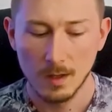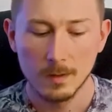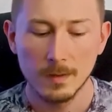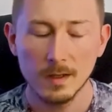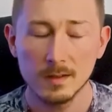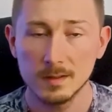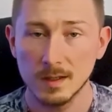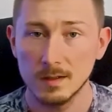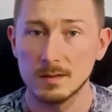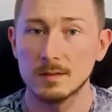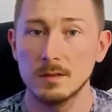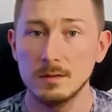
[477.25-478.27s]
Next
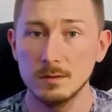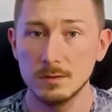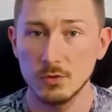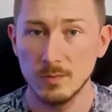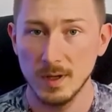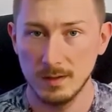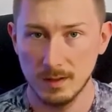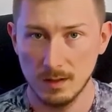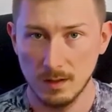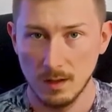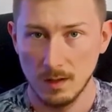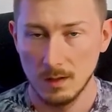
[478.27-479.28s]
case,
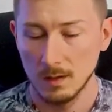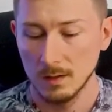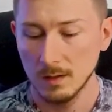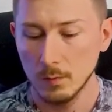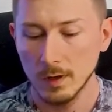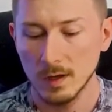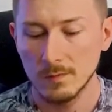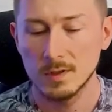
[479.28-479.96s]
instrumental. Here we have